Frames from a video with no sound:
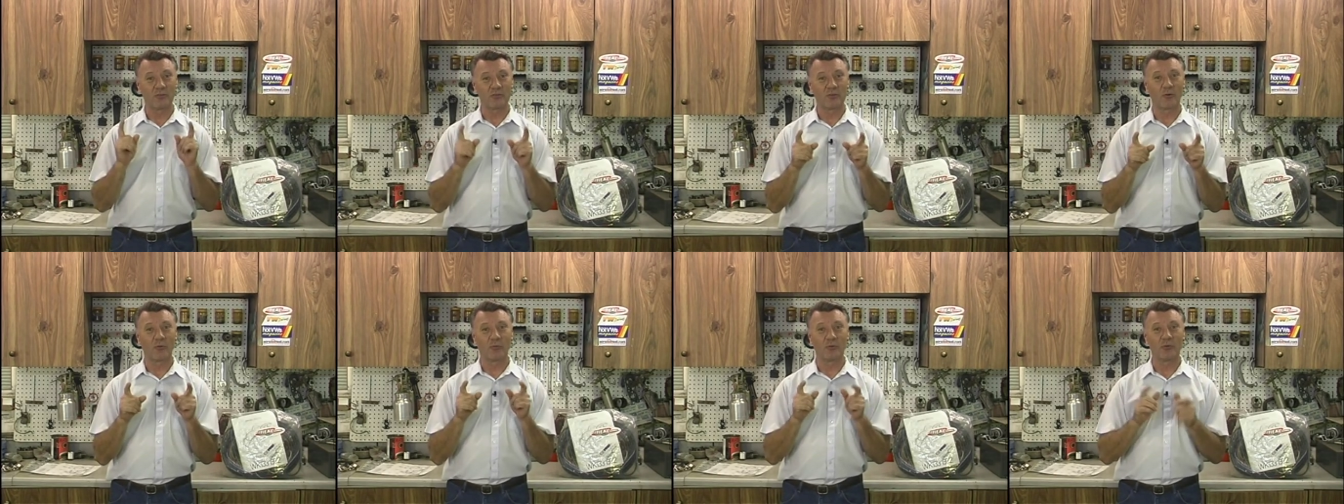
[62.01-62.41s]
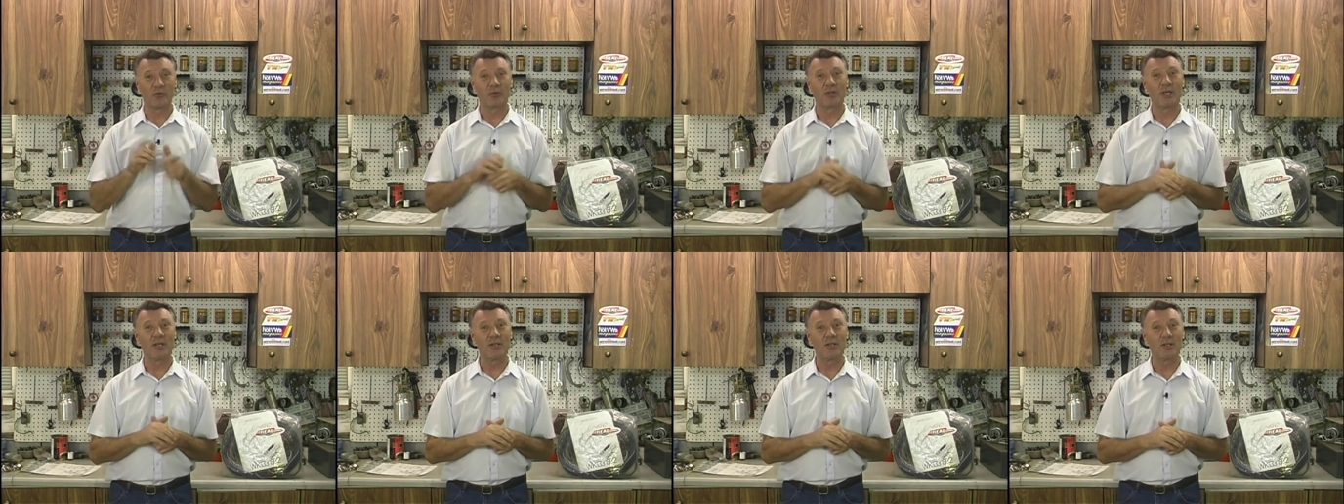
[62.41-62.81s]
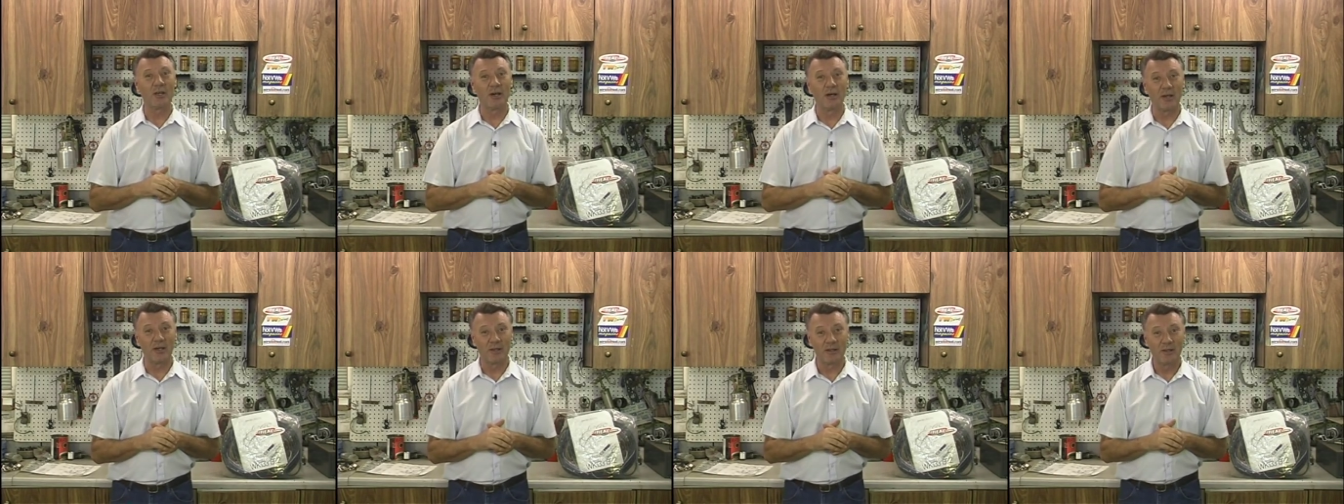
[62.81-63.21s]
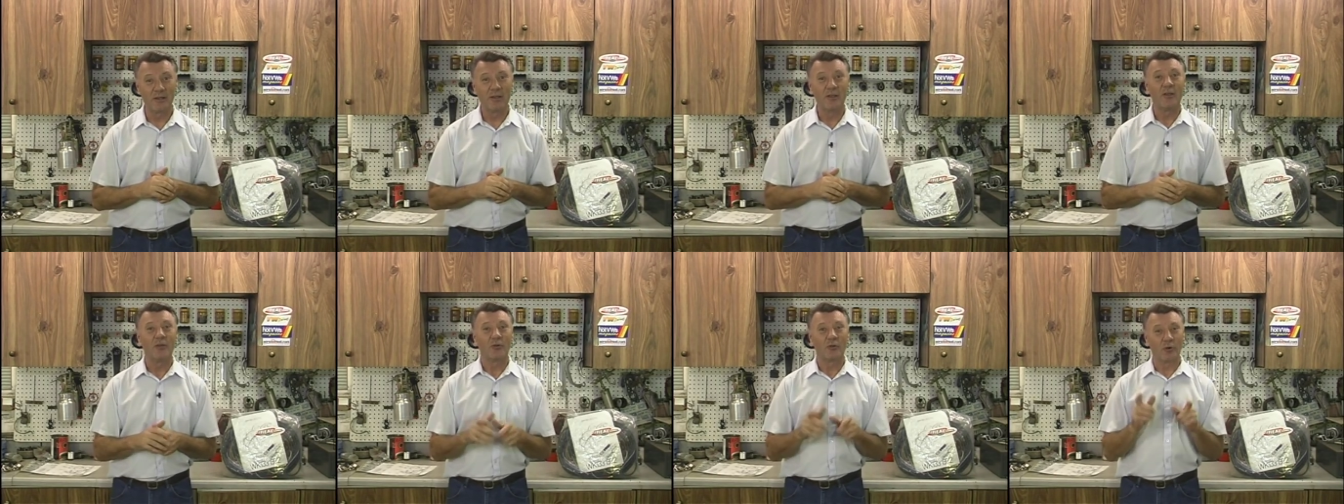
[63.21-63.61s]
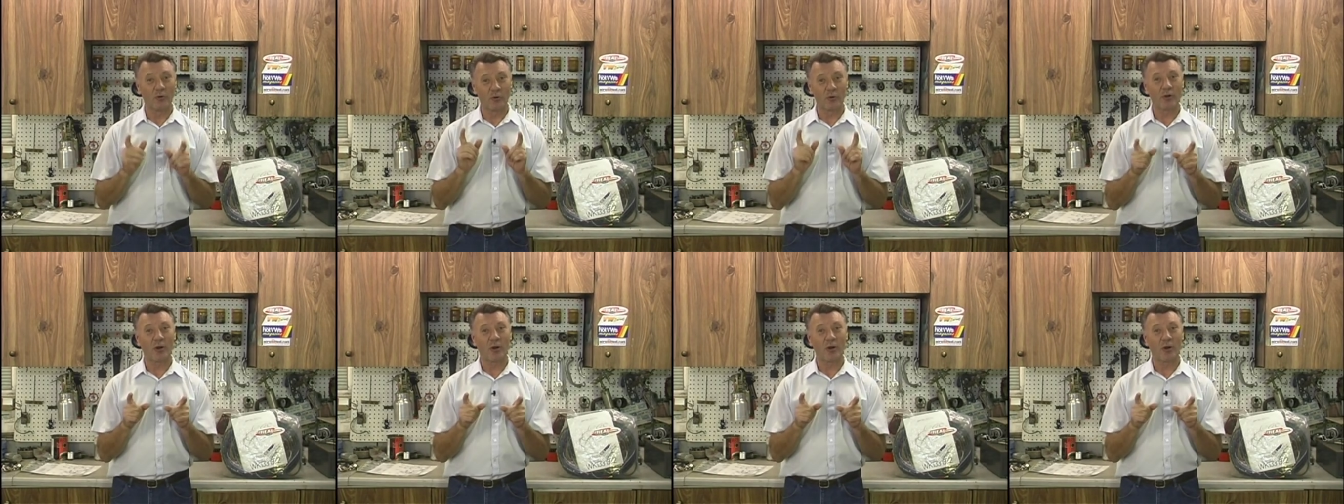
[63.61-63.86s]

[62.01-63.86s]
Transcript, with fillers: And so when you get done, your